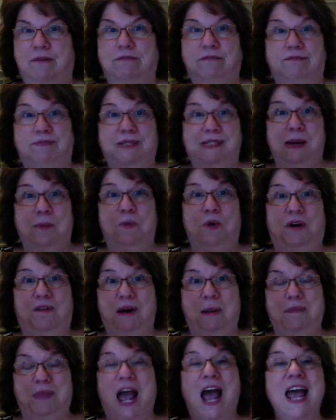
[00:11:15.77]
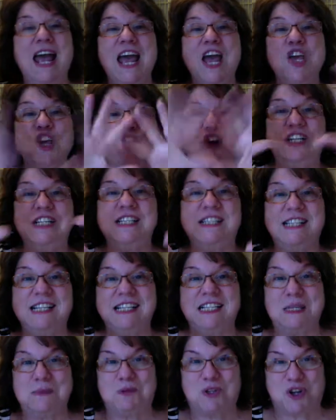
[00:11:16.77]
somewhere up there, you're going to see
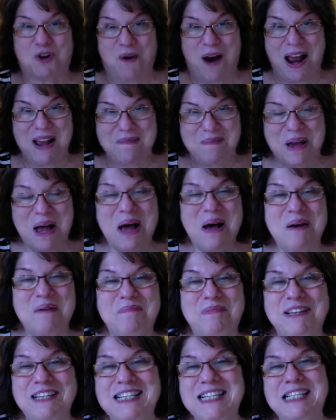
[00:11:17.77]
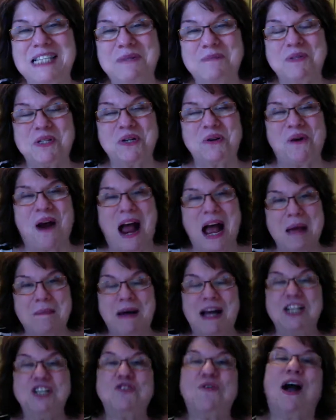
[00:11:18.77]
subscribe. Please subscribe.
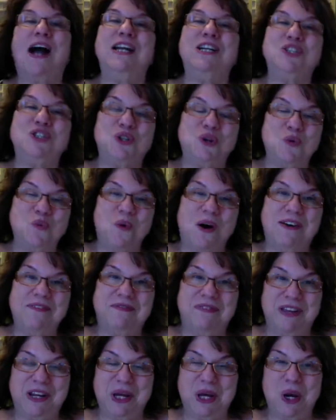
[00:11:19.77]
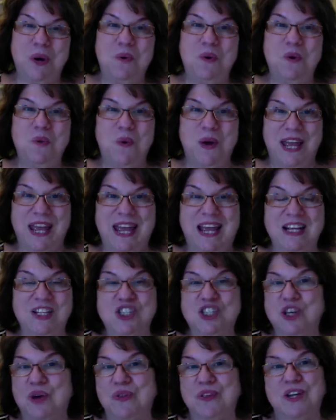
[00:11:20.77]
I try to do one video a week, and
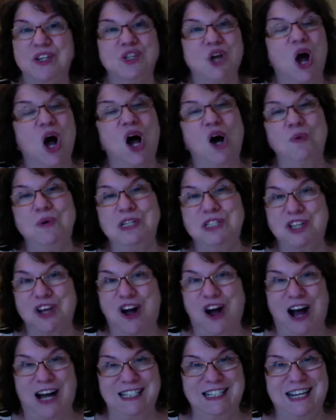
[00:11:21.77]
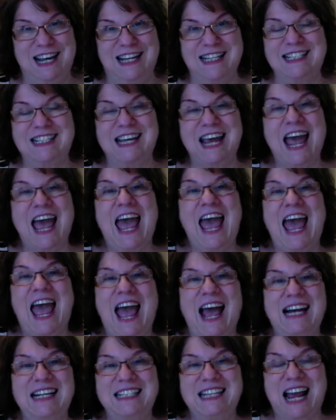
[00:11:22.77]
so there's always content.
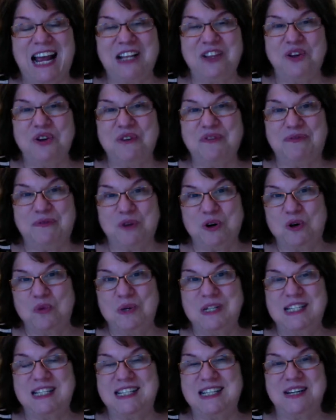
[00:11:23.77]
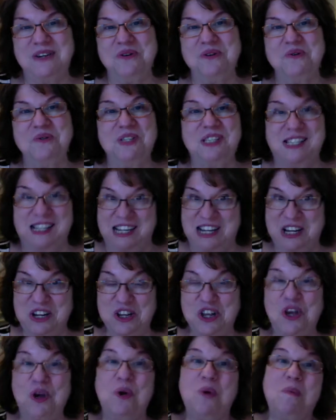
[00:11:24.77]
And I look forward to
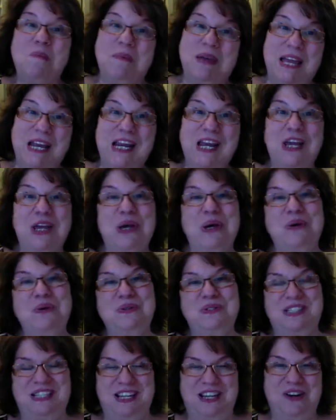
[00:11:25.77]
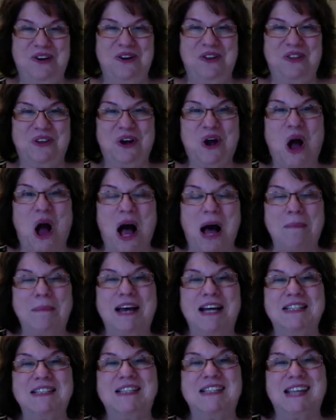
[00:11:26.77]
seeing you, meeting you, seeing the
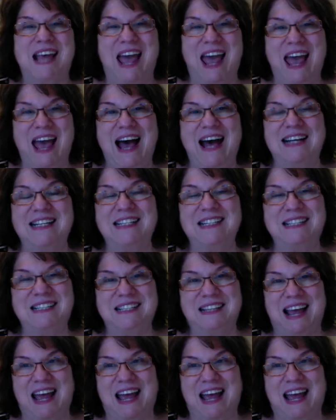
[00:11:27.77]
comments, and